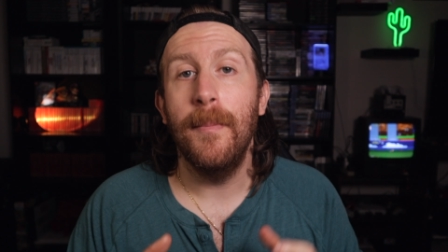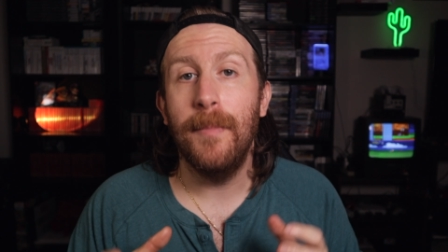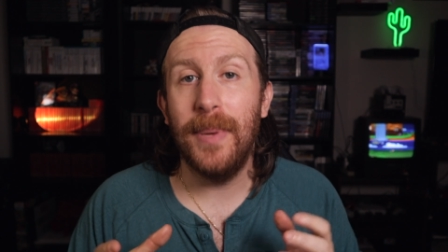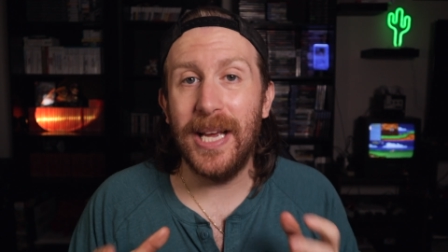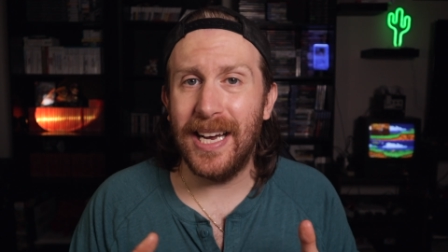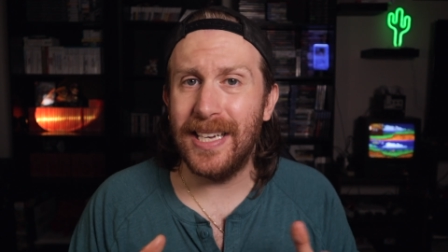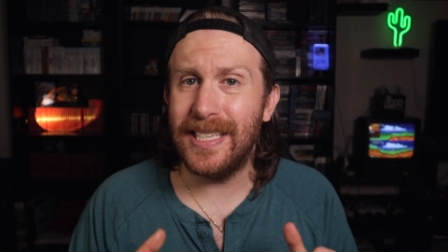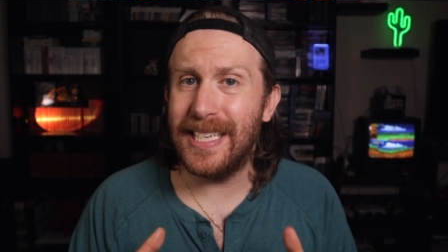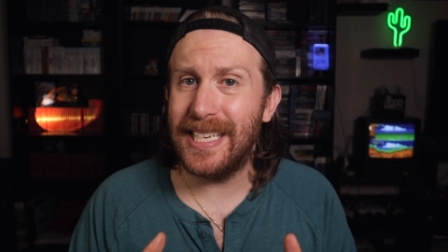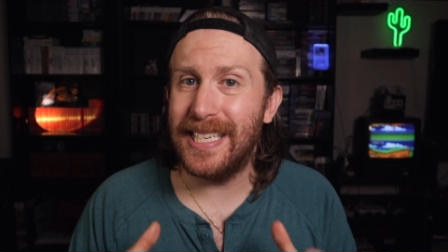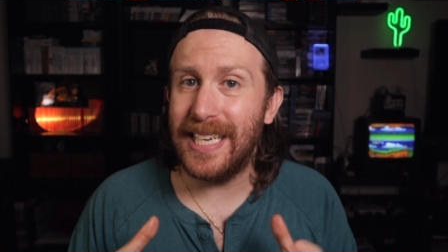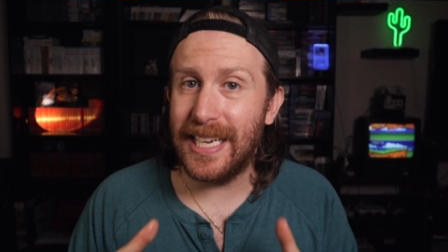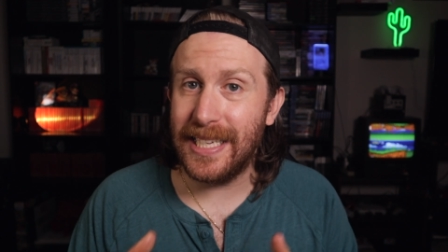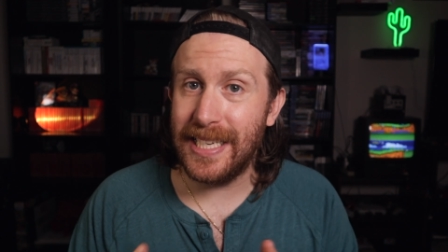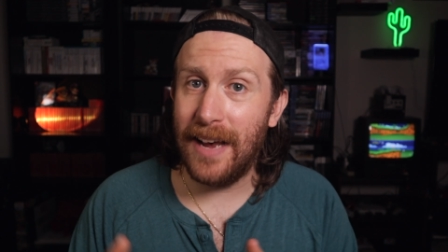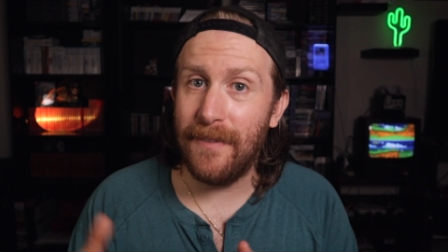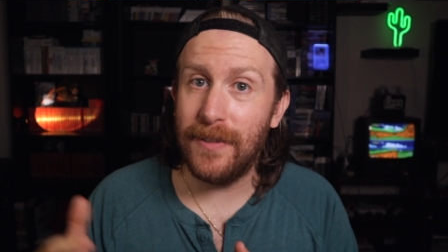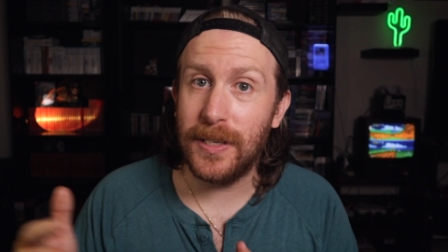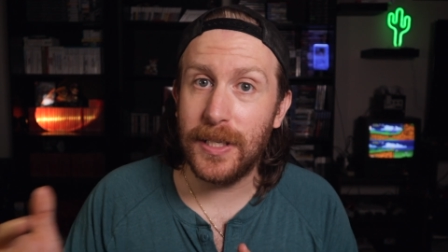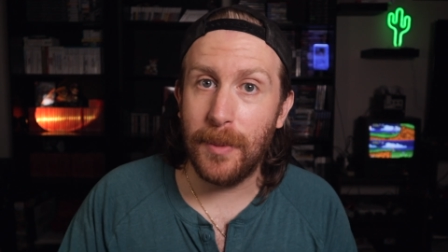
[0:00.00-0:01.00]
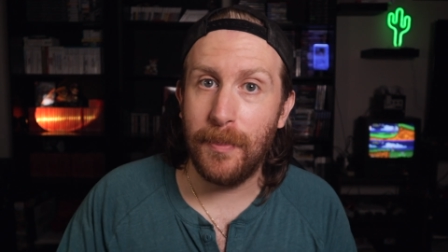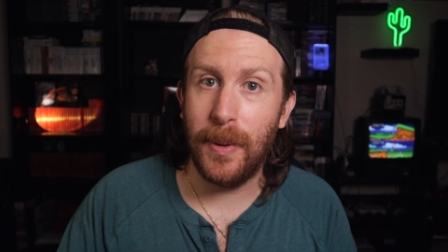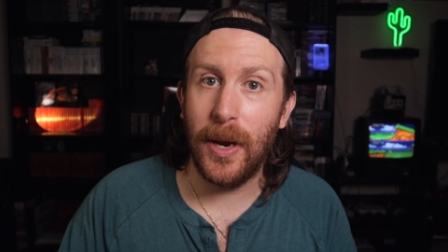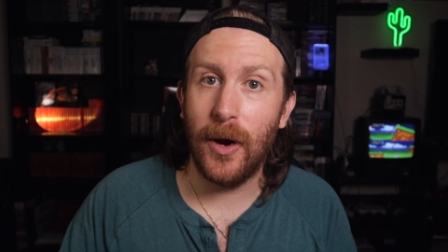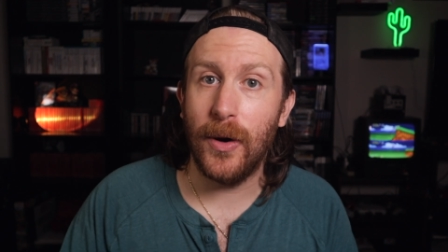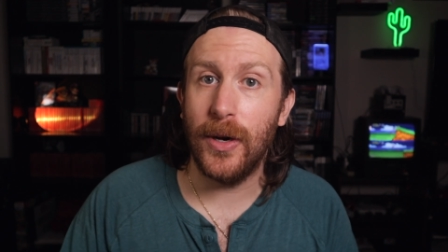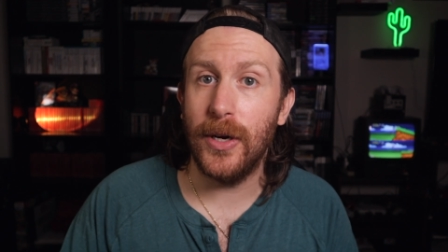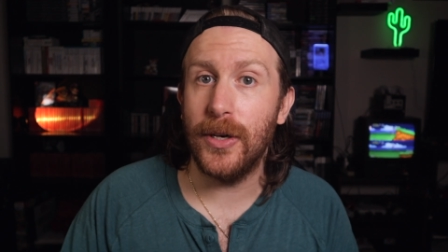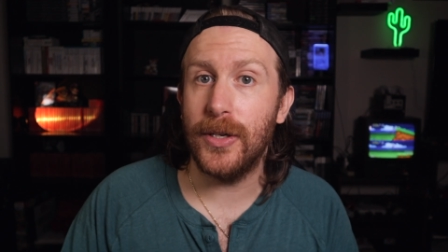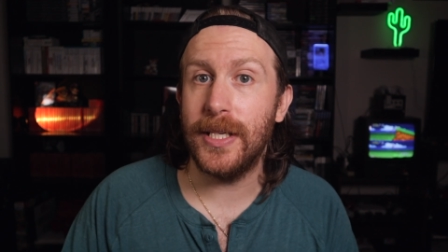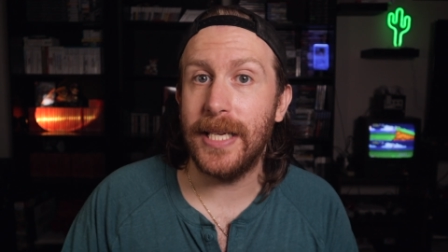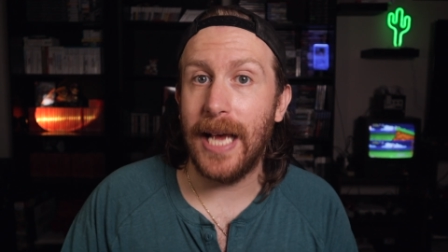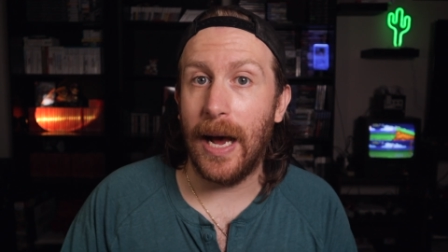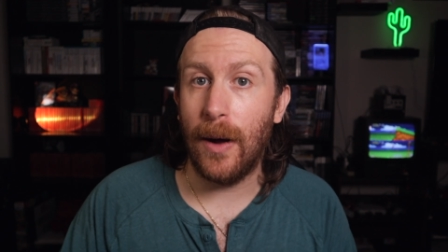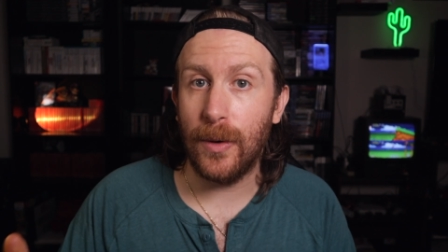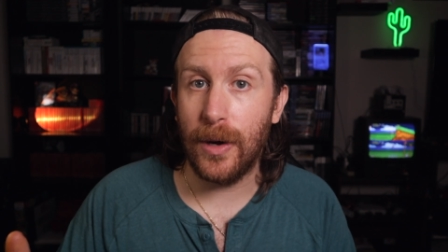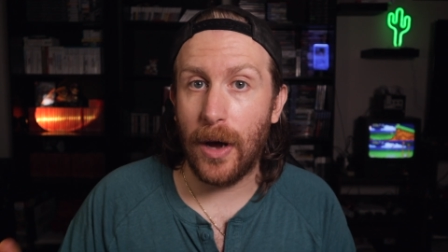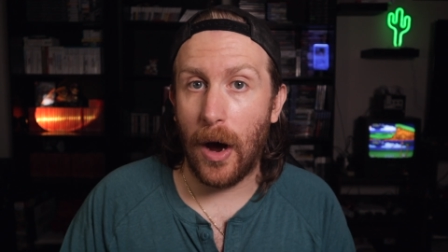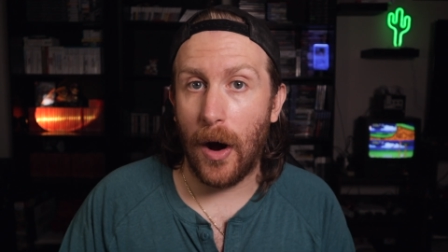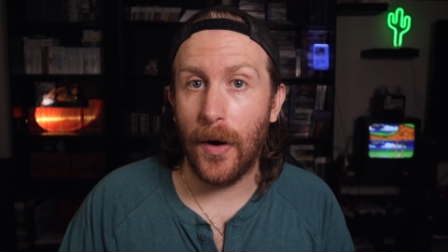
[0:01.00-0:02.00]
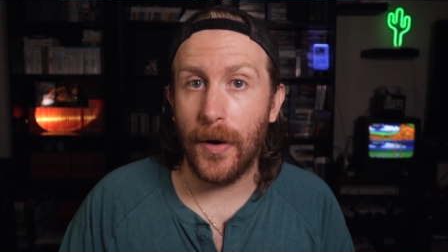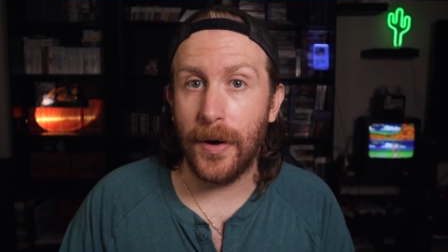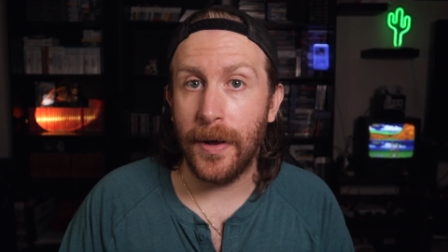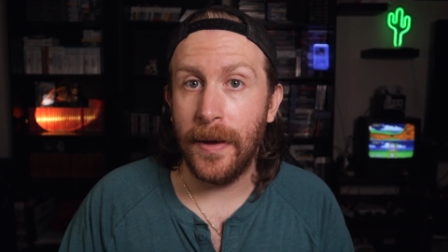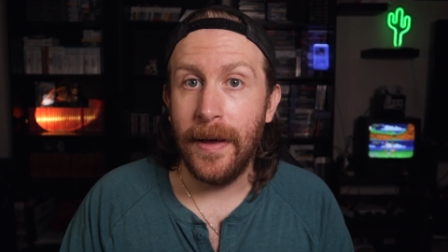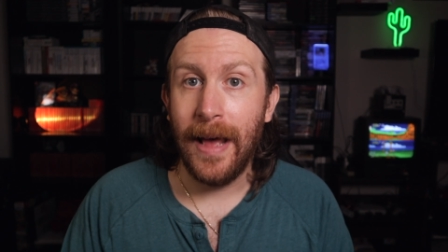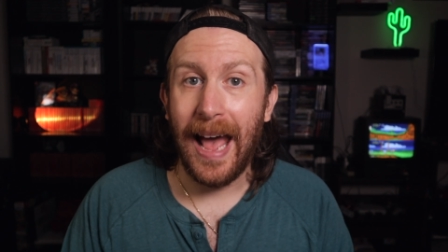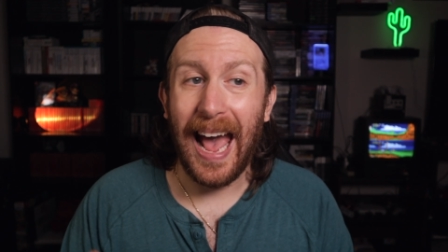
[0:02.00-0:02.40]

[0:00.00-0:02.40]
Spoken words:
because it does have a superior sound card.